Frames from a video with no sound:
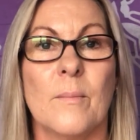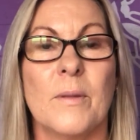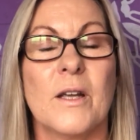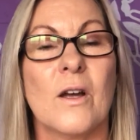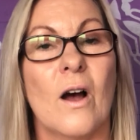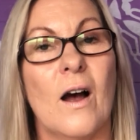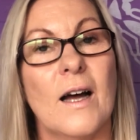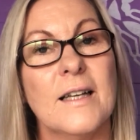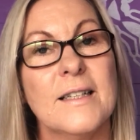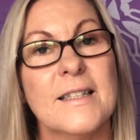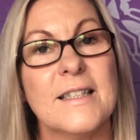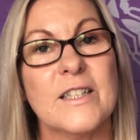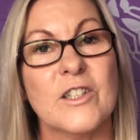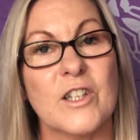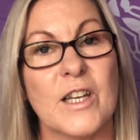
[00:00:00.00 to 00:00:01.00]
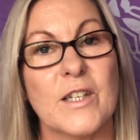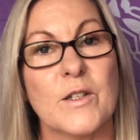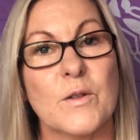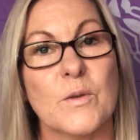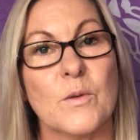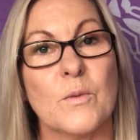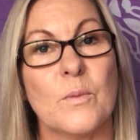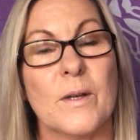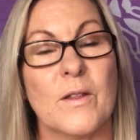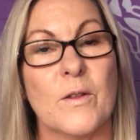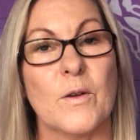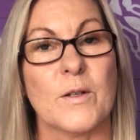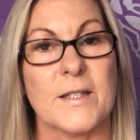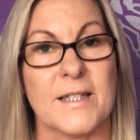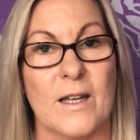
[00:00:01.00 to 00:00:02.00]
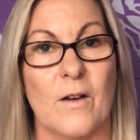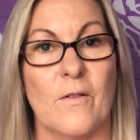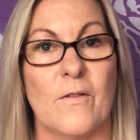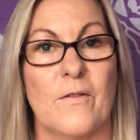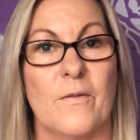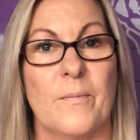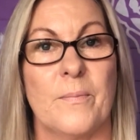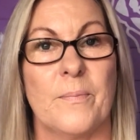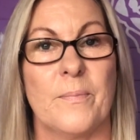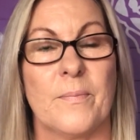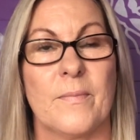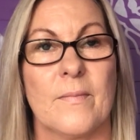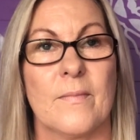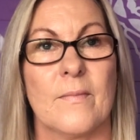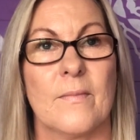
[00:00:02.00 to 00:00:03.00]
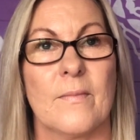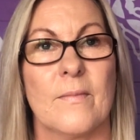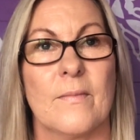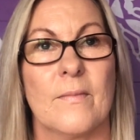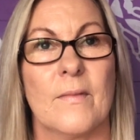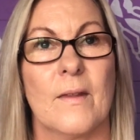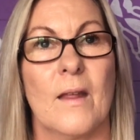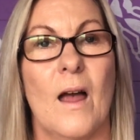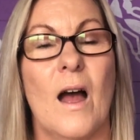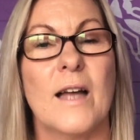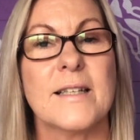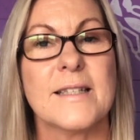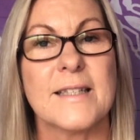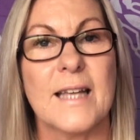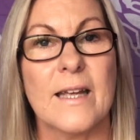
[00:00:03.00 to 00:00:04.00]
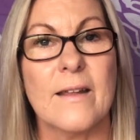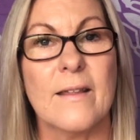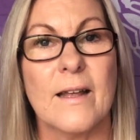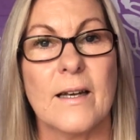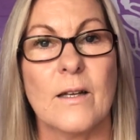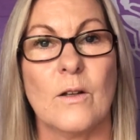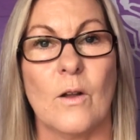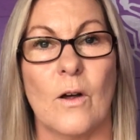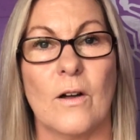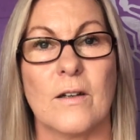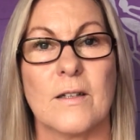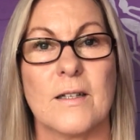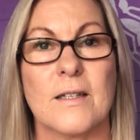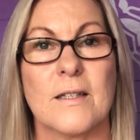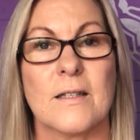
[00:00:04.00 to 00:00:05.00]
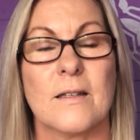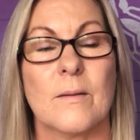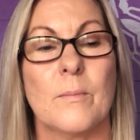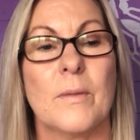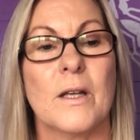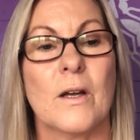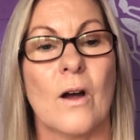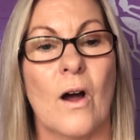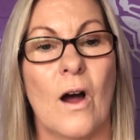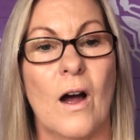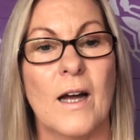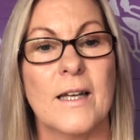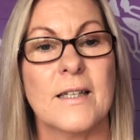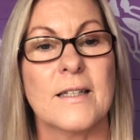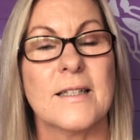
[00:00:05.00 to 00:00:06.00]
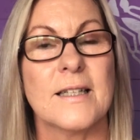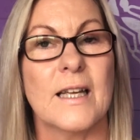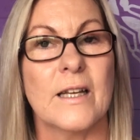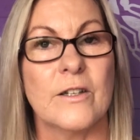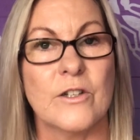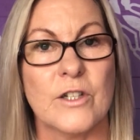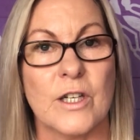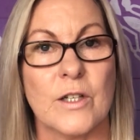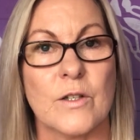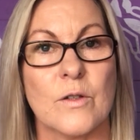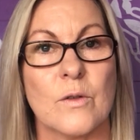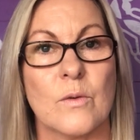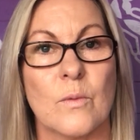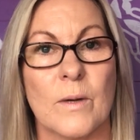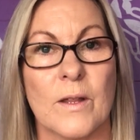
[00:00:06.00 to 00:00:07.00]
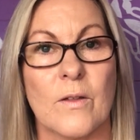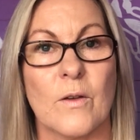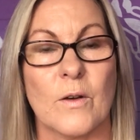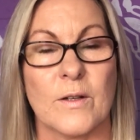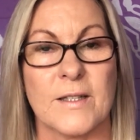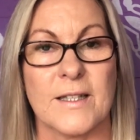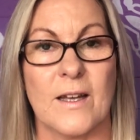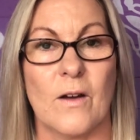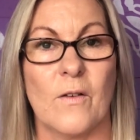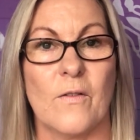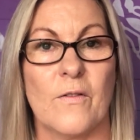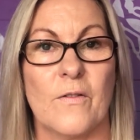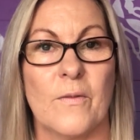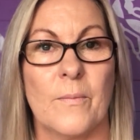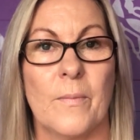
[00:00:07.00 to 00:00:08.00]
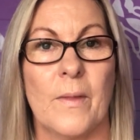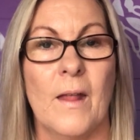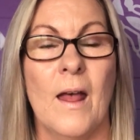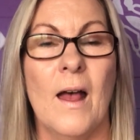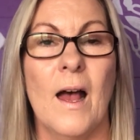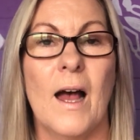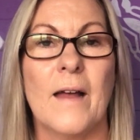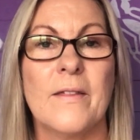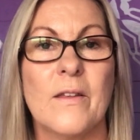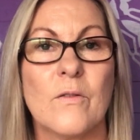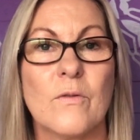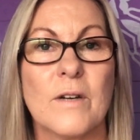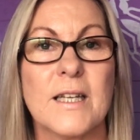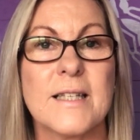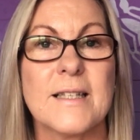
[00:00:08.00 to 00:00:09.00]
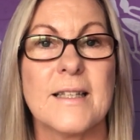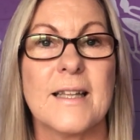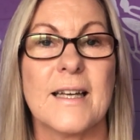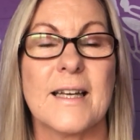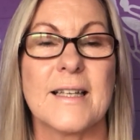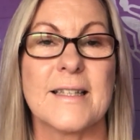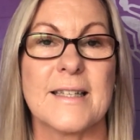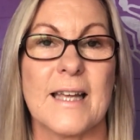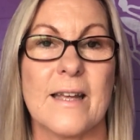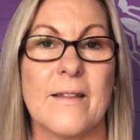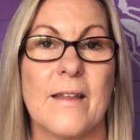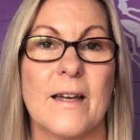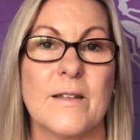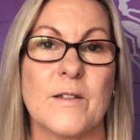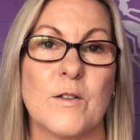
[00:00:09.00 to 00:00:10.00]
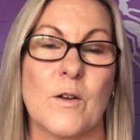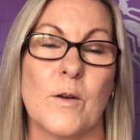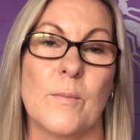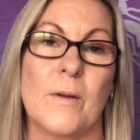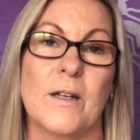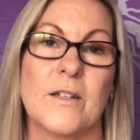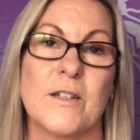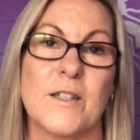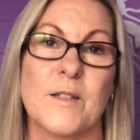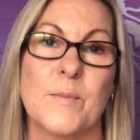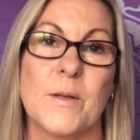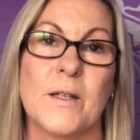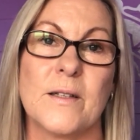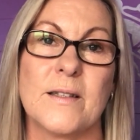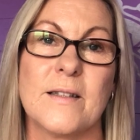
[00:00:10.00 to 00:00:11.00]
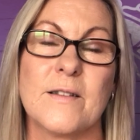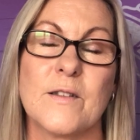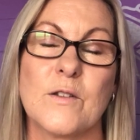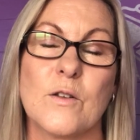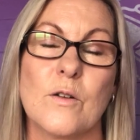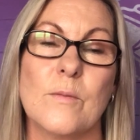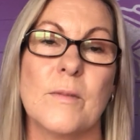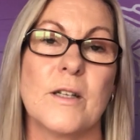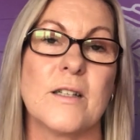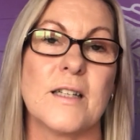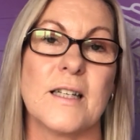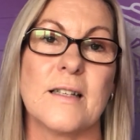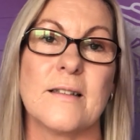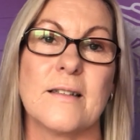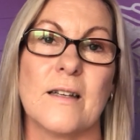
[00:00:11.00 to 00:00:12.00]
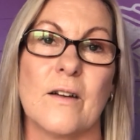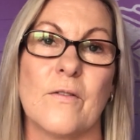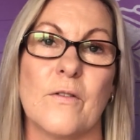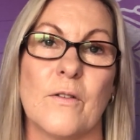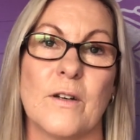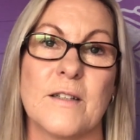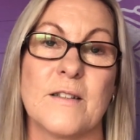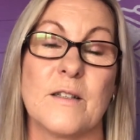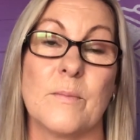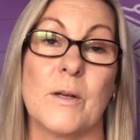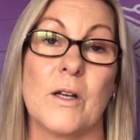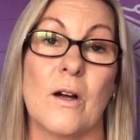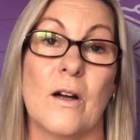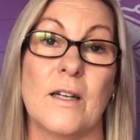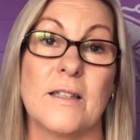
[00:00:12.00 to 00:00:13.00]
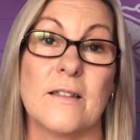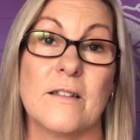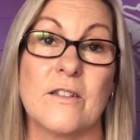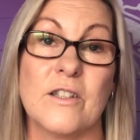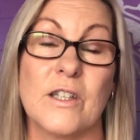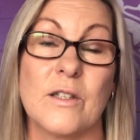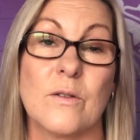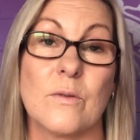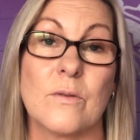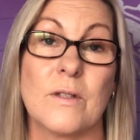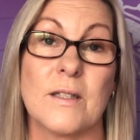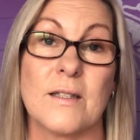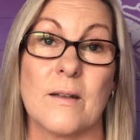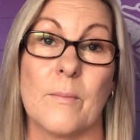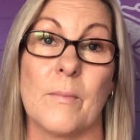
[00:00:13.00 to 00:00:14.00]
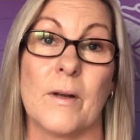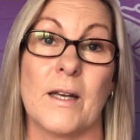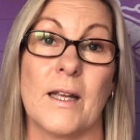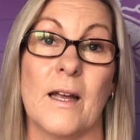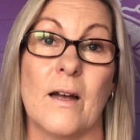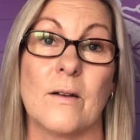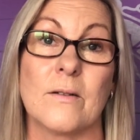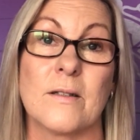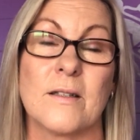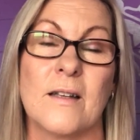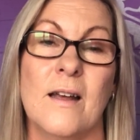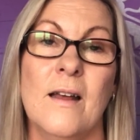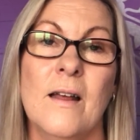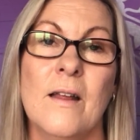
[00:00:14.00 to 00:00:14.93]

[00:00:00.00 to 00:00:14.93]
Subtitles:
be kind and gentle with yourself. I say that a lot. Be kind and gentle with yourself. And the reason that I say that so much is because it's so much easier for us to be kind and gentle to somebody else